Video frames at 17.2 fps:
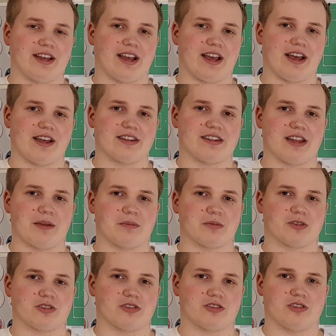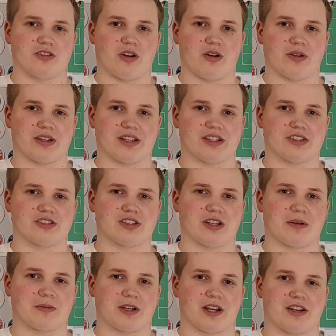them going into
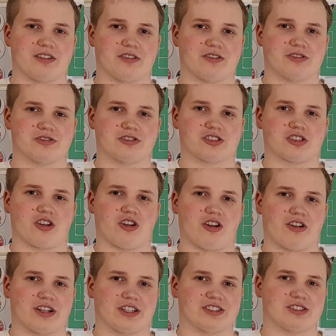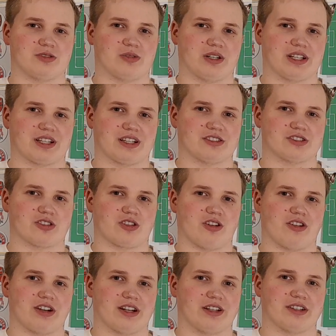some kind of scoring streak and
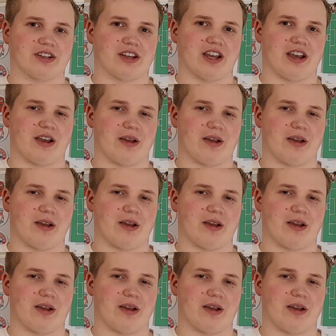scoring